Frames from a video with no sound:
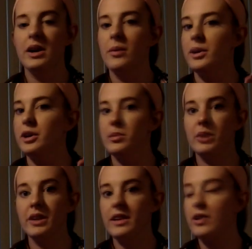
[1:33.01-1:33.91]
When you're
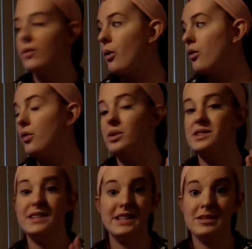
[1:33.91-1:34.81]
breathing, your vocal
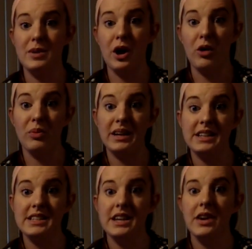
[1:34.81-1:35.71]
folds need to be opened.